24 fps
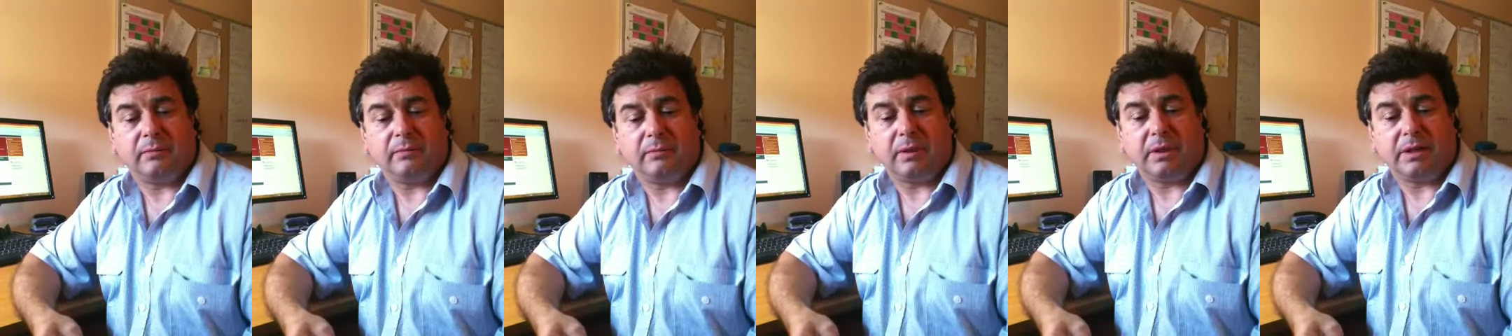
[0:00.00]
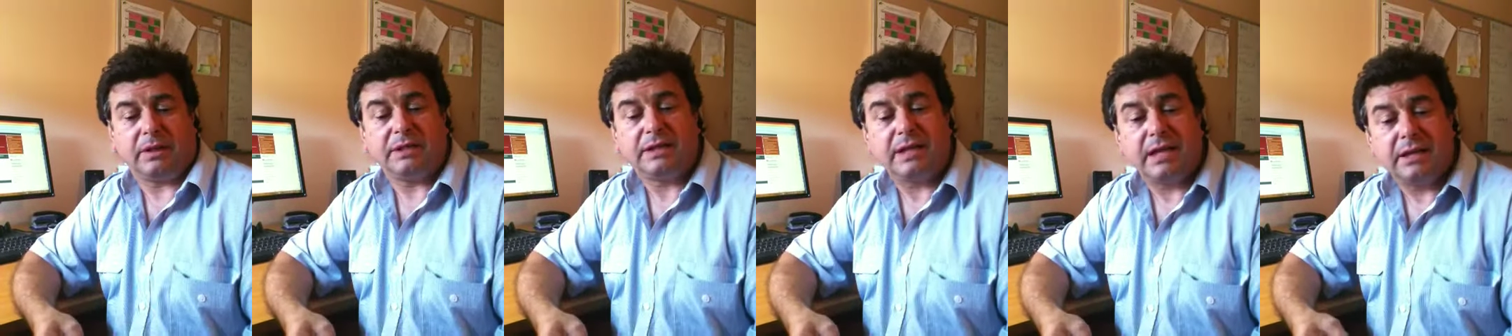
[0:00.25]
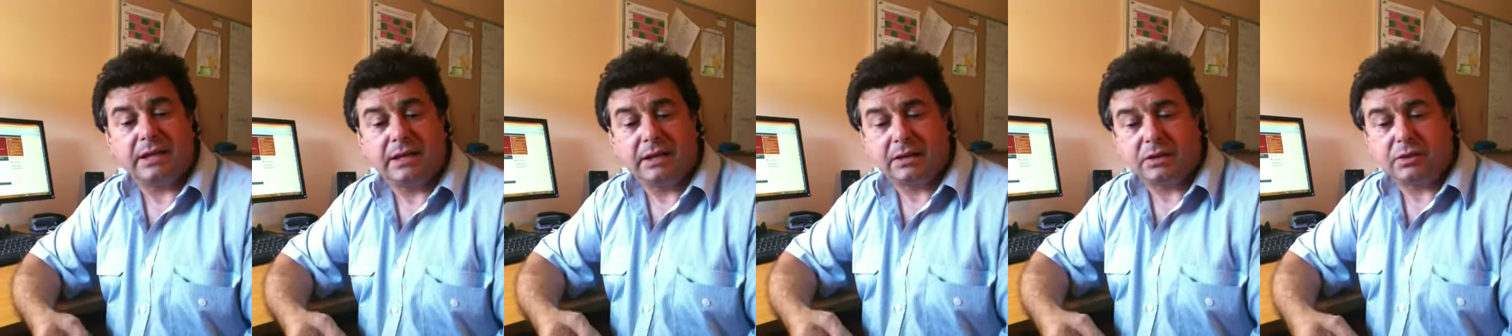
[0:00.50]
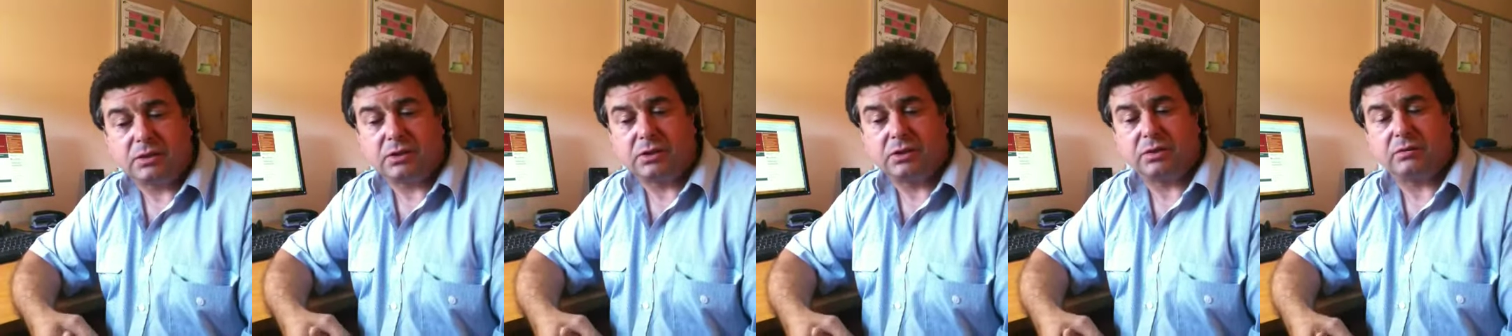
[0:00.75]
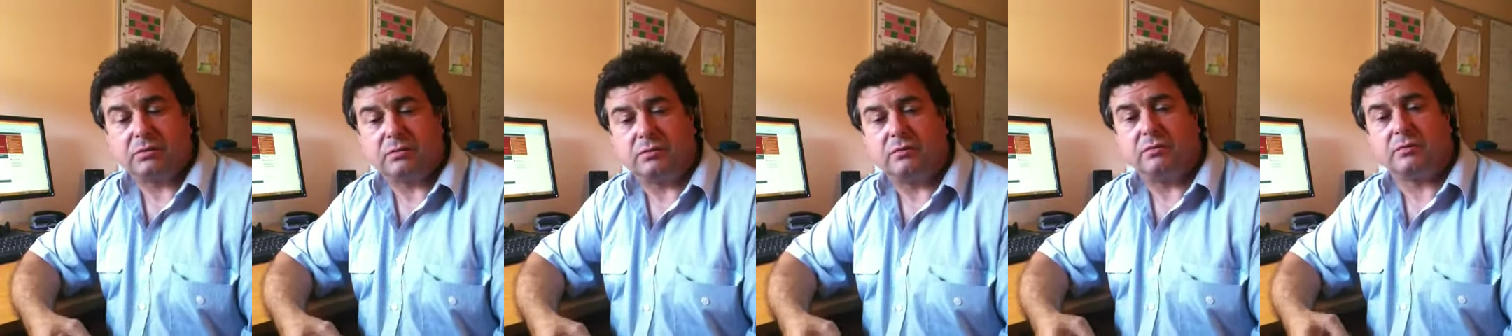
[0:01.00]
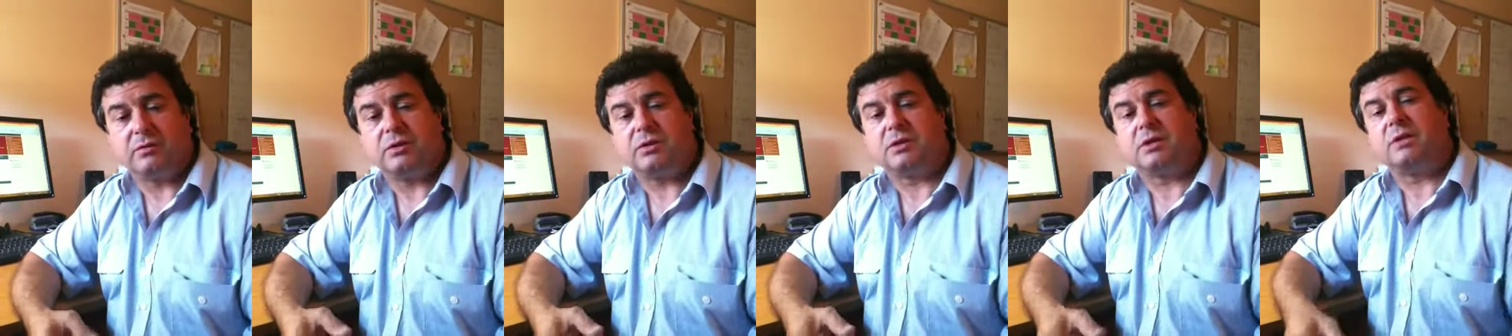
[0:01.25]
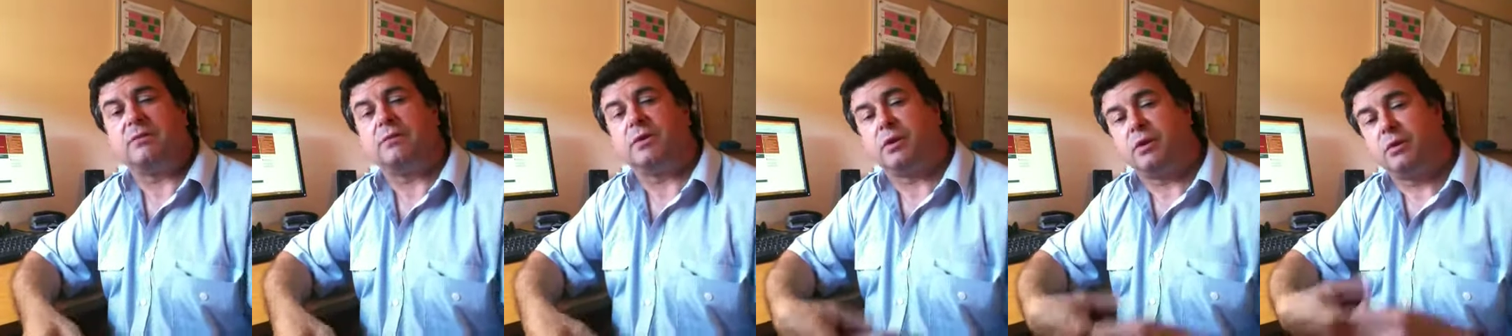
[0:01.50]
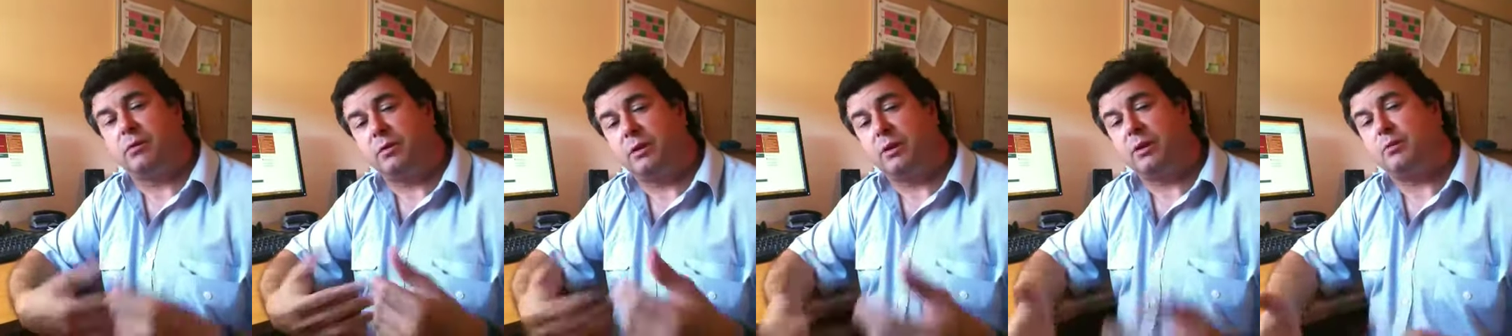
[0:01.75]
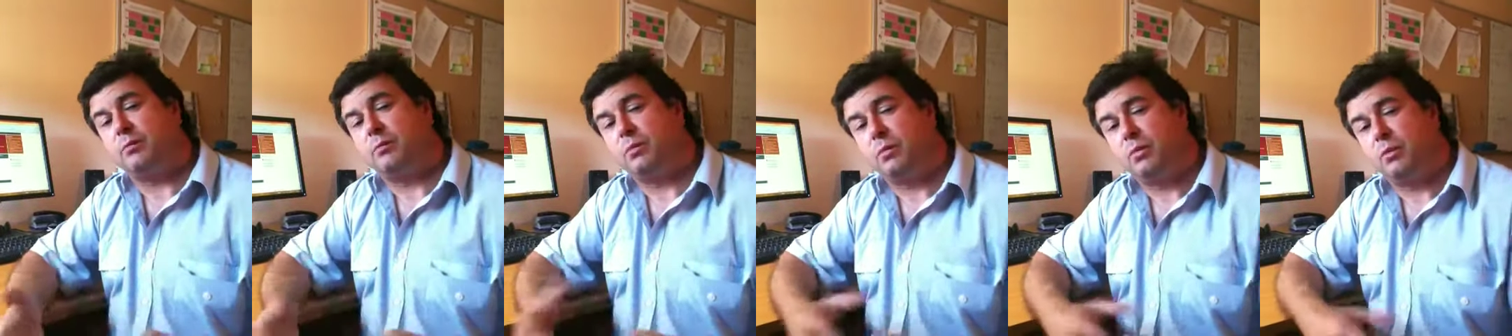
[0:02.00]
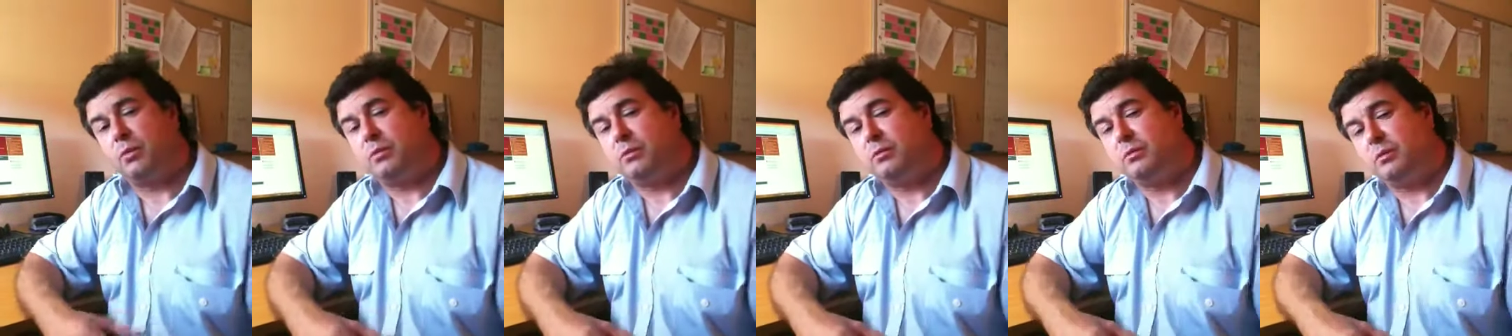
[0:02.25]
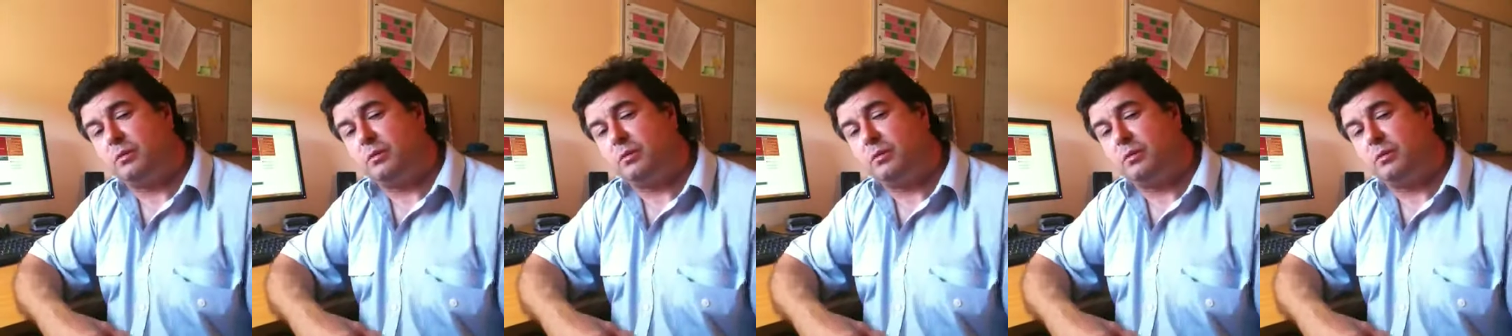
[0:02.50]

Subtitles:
an attending student, just giving you a little more